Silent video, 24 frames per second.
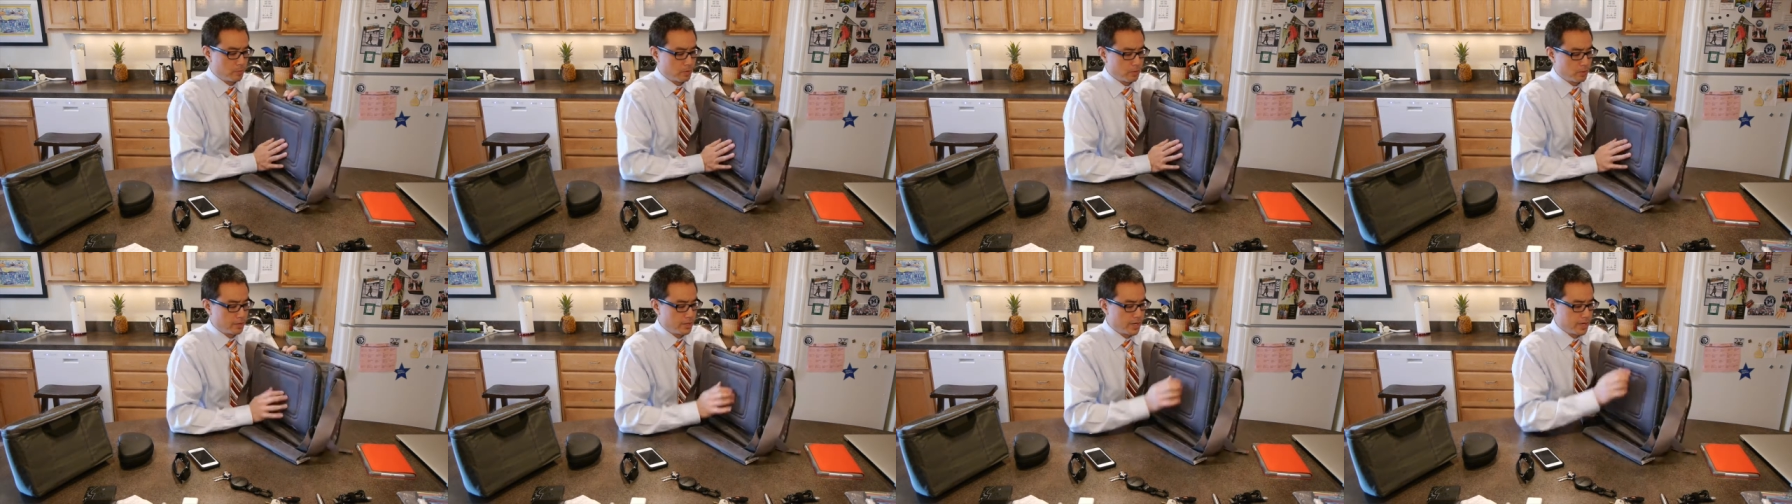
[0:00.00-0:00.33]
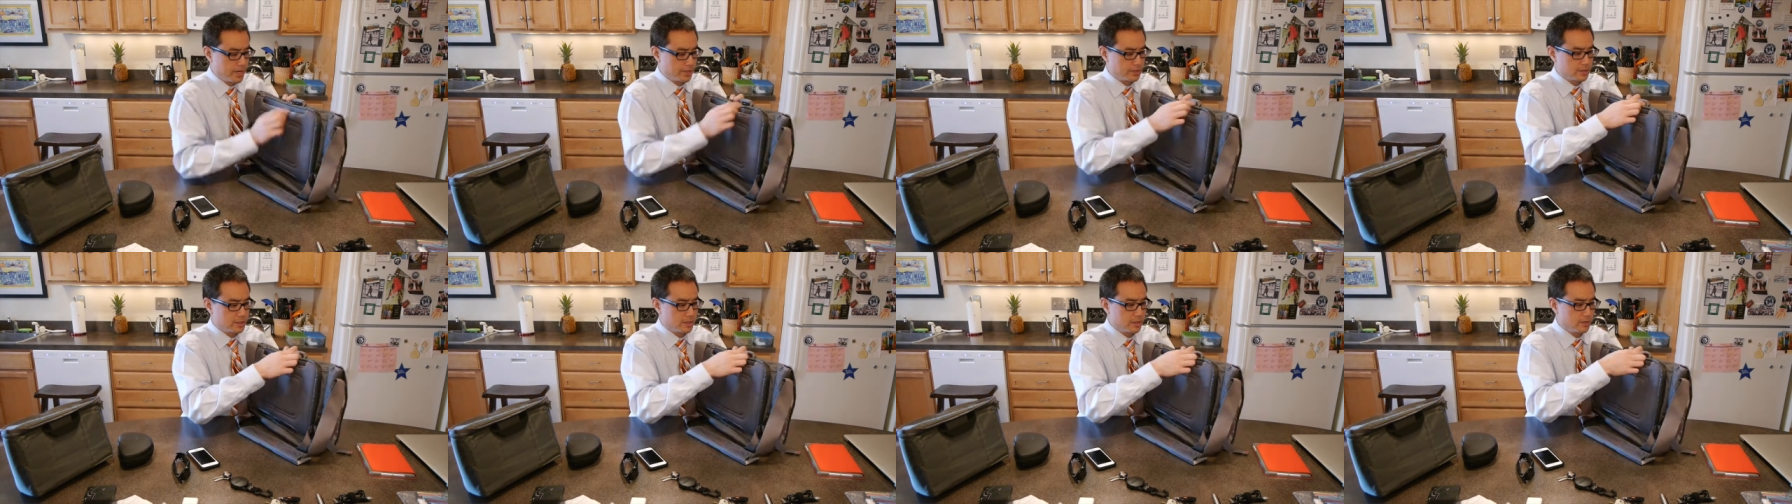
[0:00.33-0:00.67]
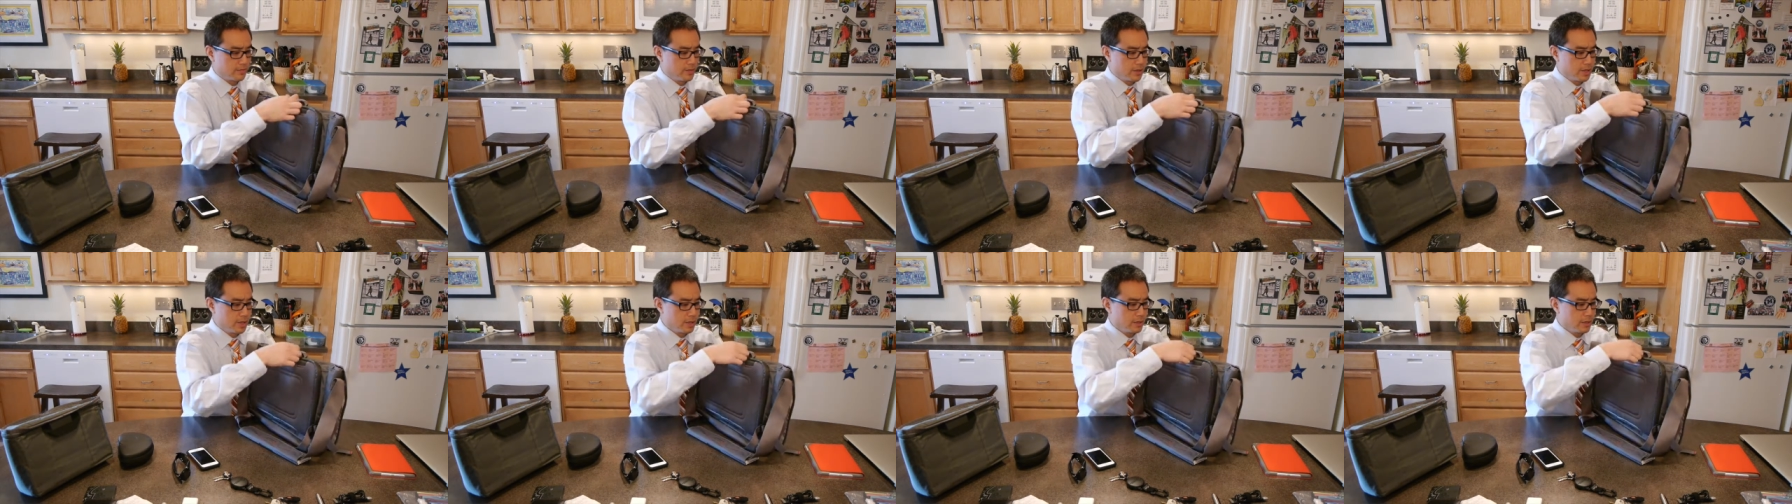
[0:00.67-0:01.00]
nice and
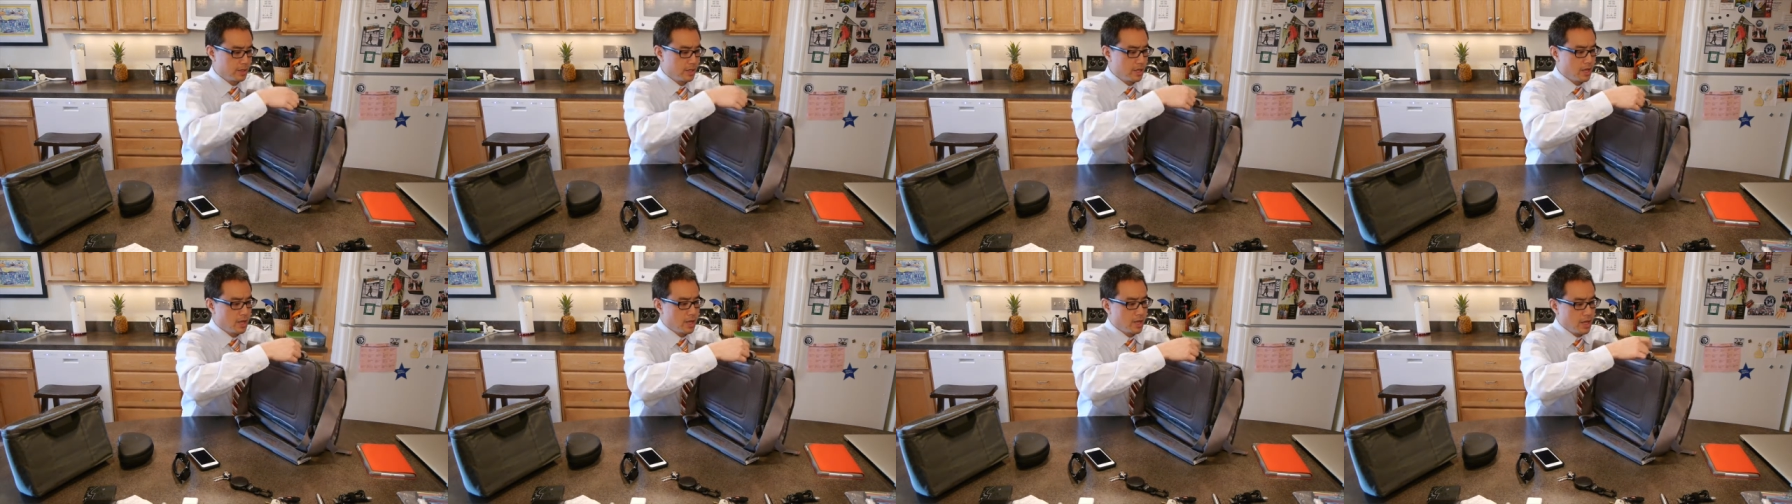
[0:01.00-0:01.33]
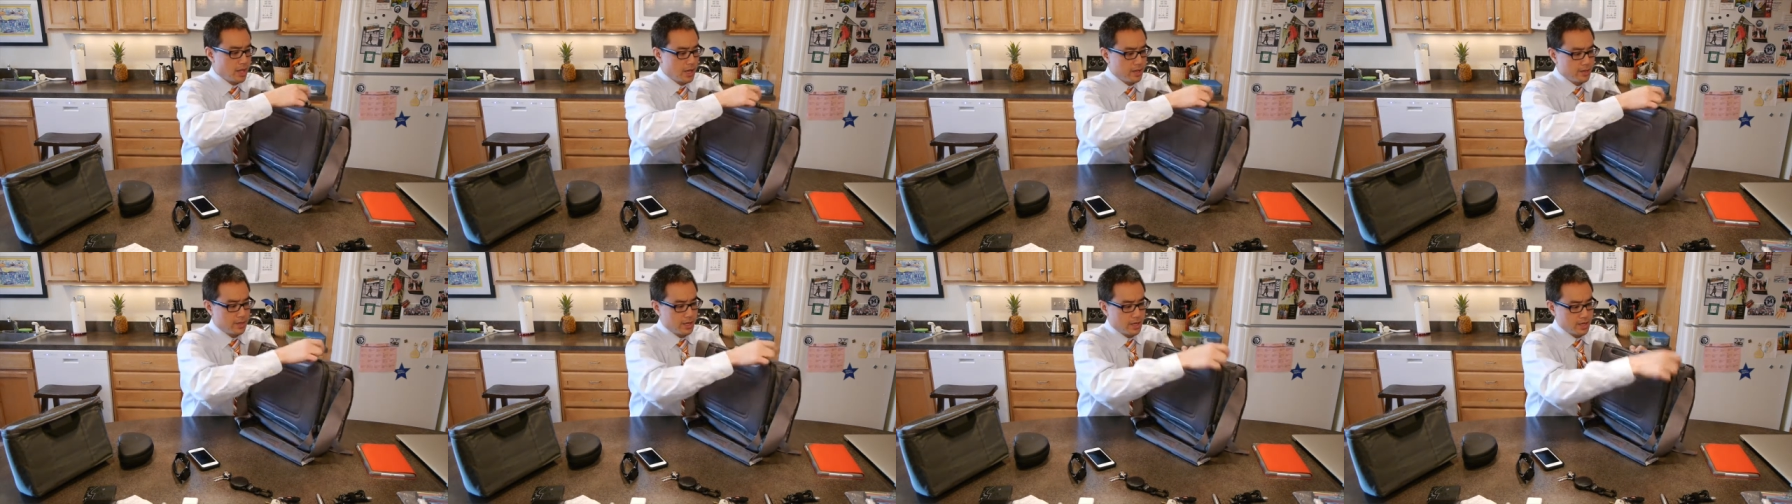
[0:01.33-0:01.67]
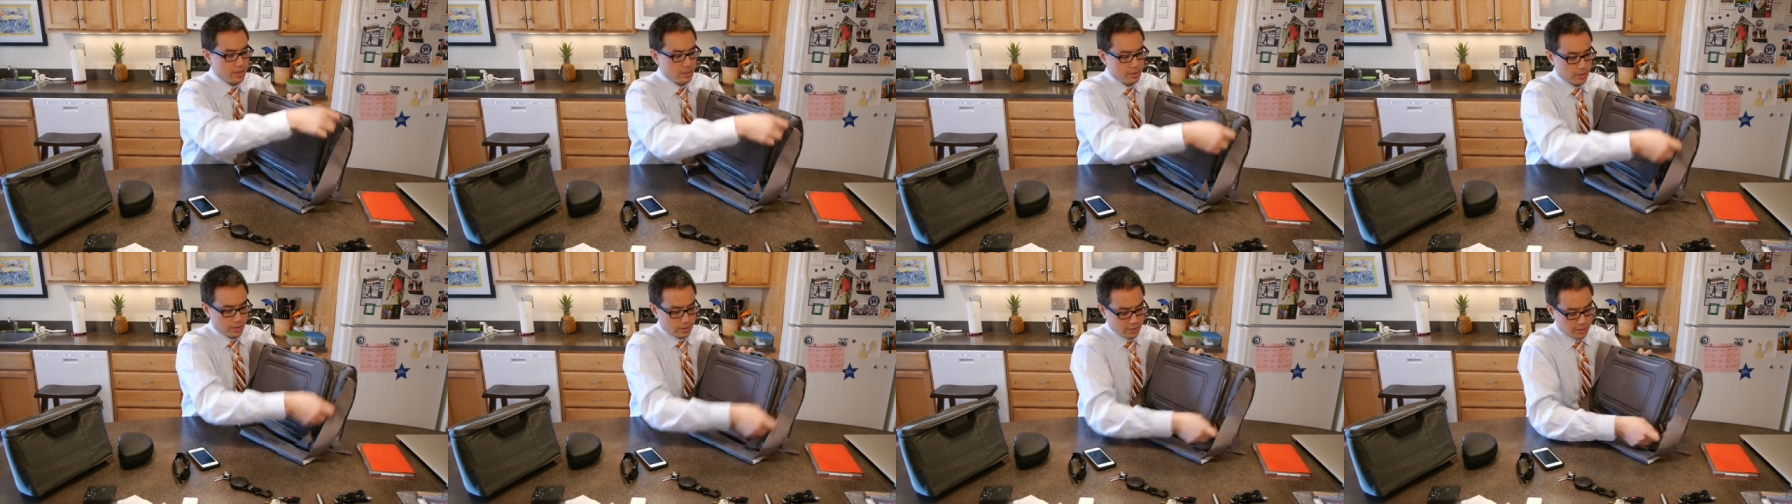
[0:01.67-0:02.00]
convenient. And then
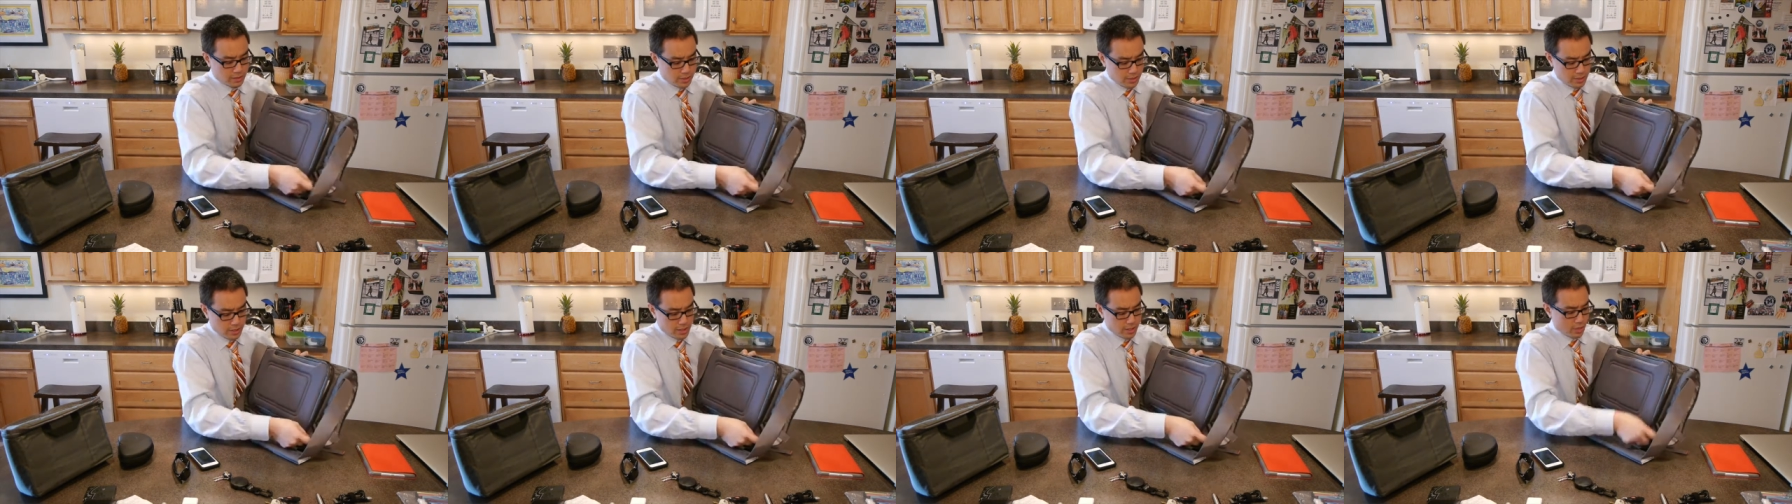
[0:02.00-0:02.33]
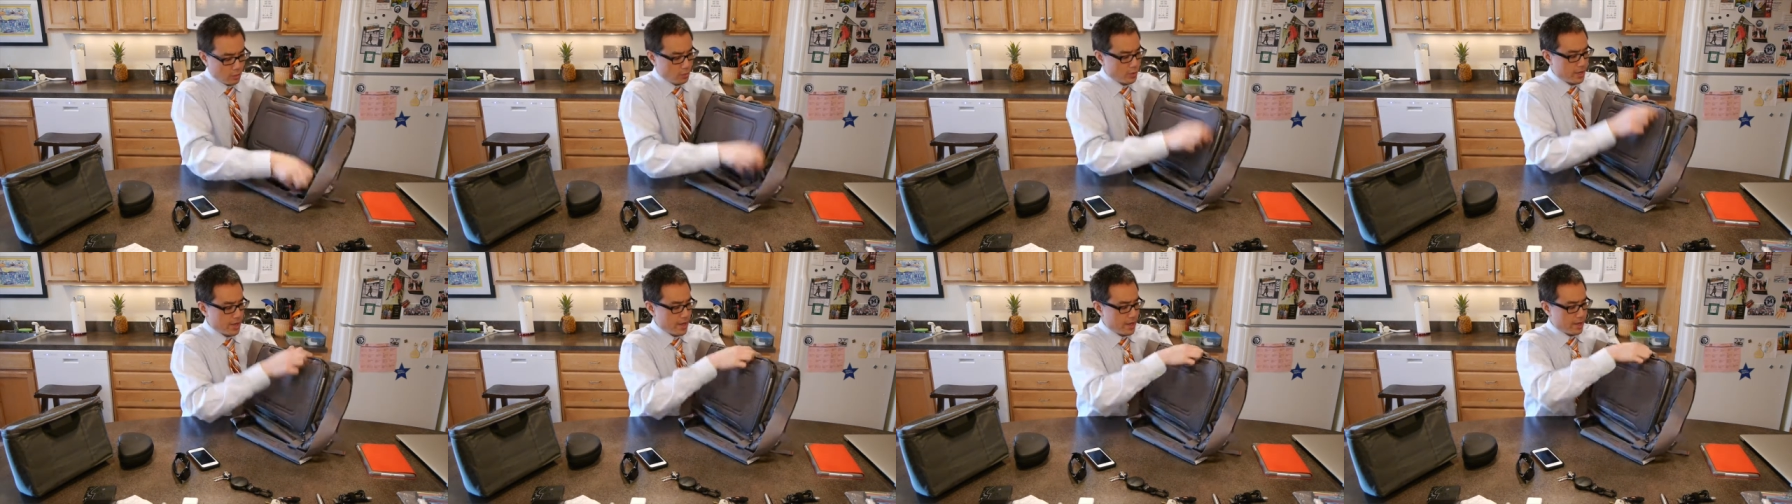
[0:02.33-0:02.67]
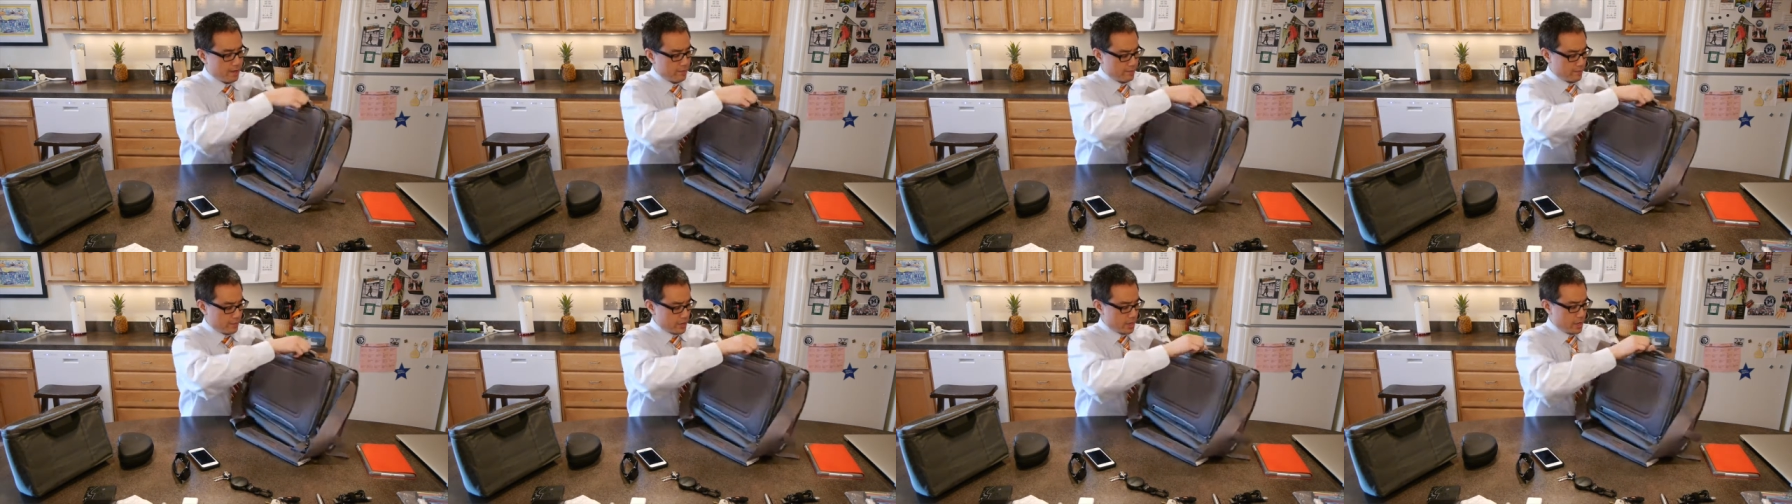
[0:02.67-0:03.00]
you can see here we
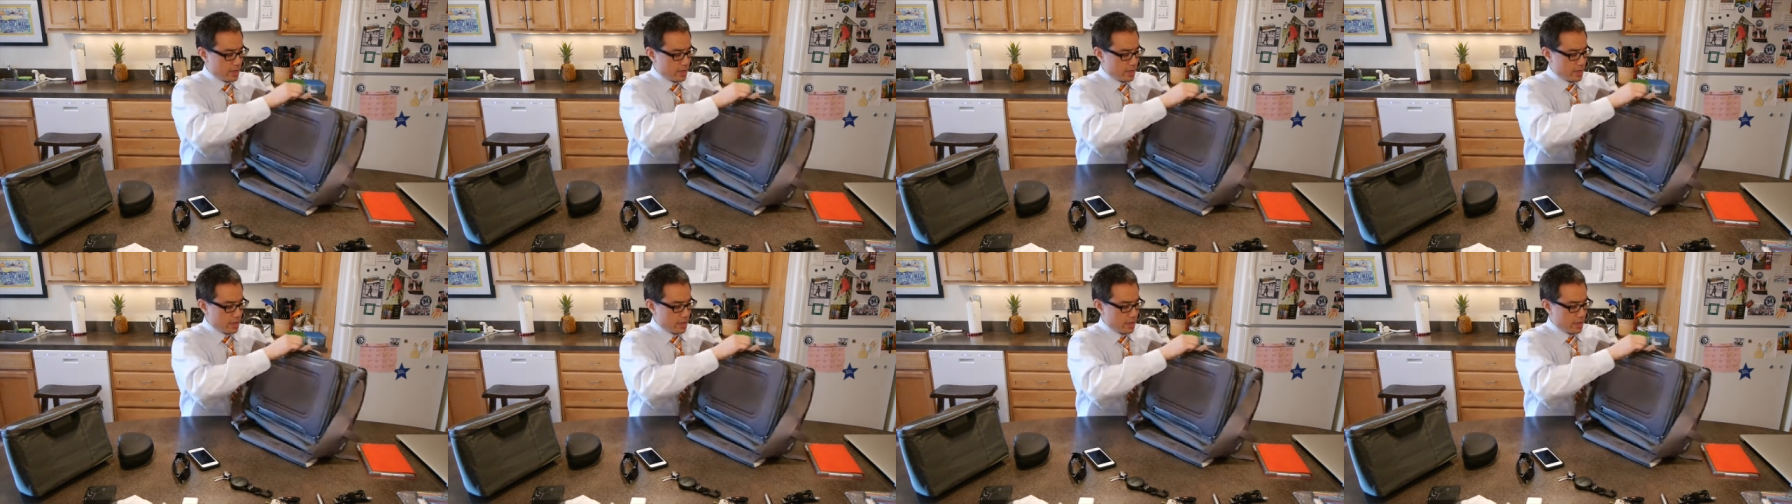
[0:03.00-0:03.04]
have